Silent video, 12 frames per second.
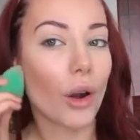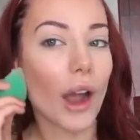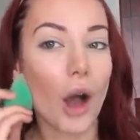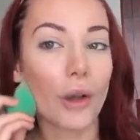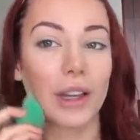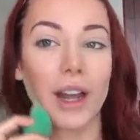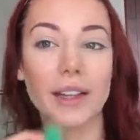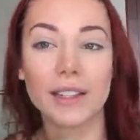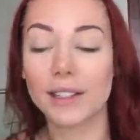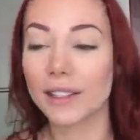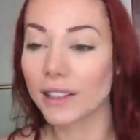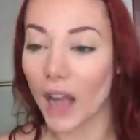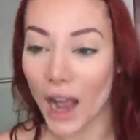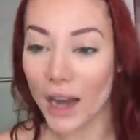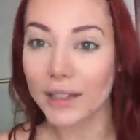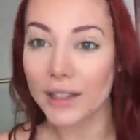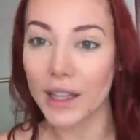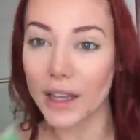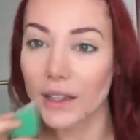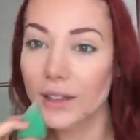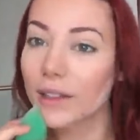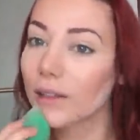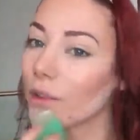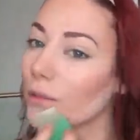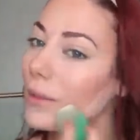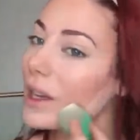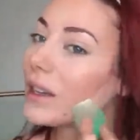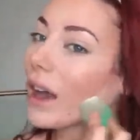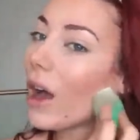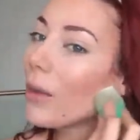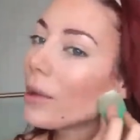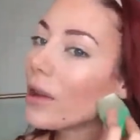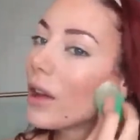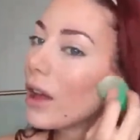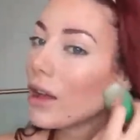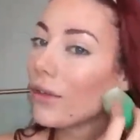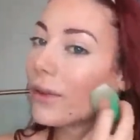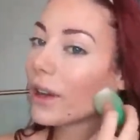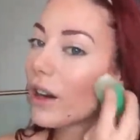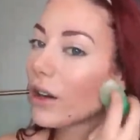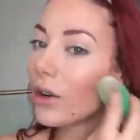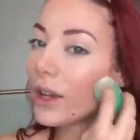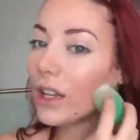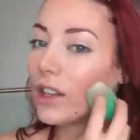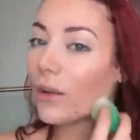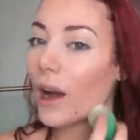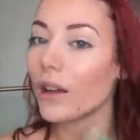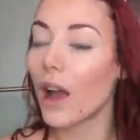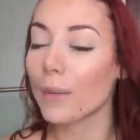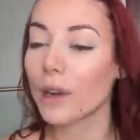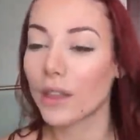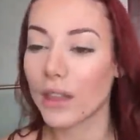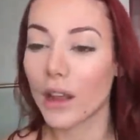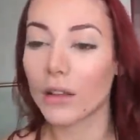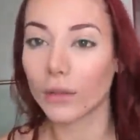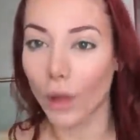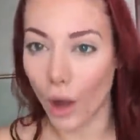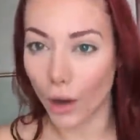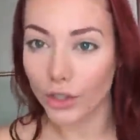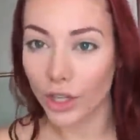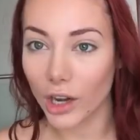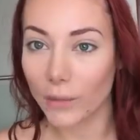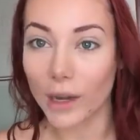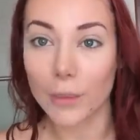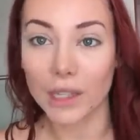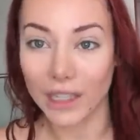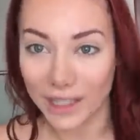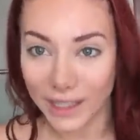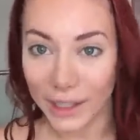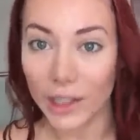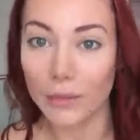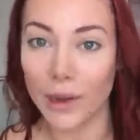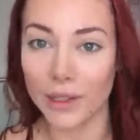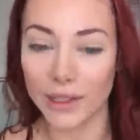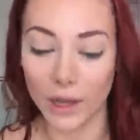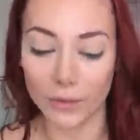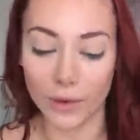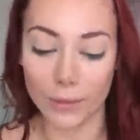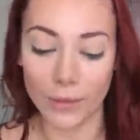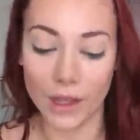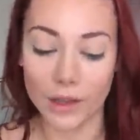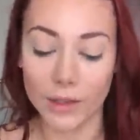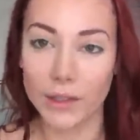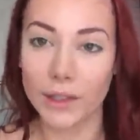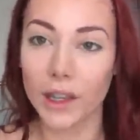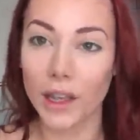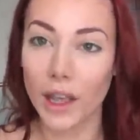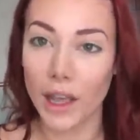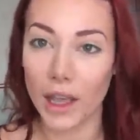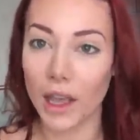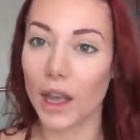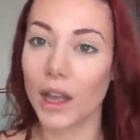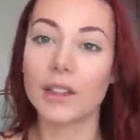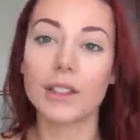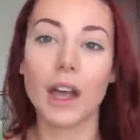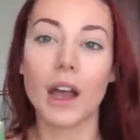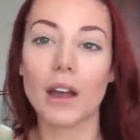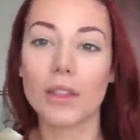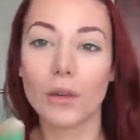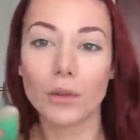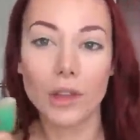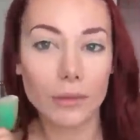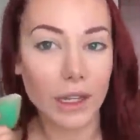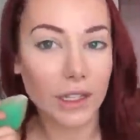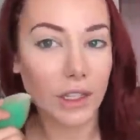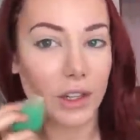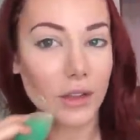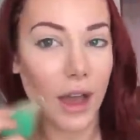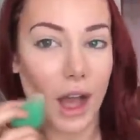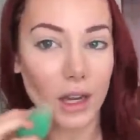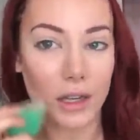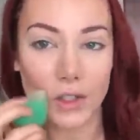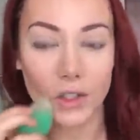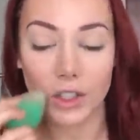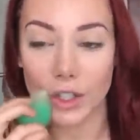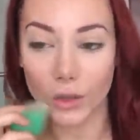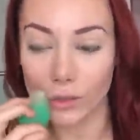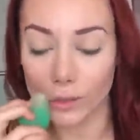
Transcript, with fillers: Or how can I disguise this with makeup? figure out, okay, you know what, I'm gonna think long term and I'm gonna heal myself from this. And uh, the only way to do that is to